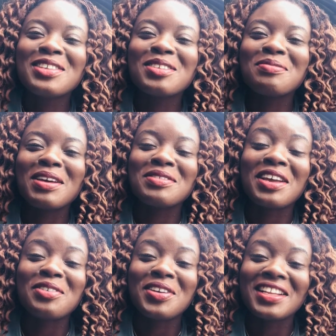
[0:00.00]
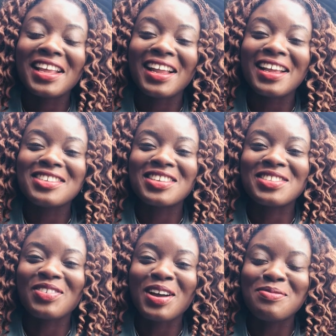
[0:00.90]
sometimes i go in there and i
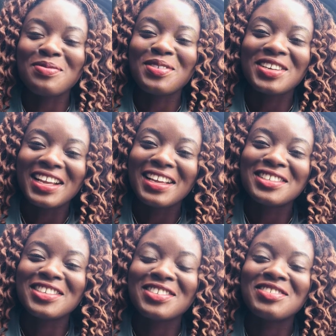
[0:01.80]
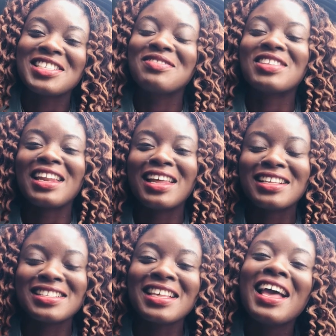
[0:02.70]
transfer money and he just receives a lot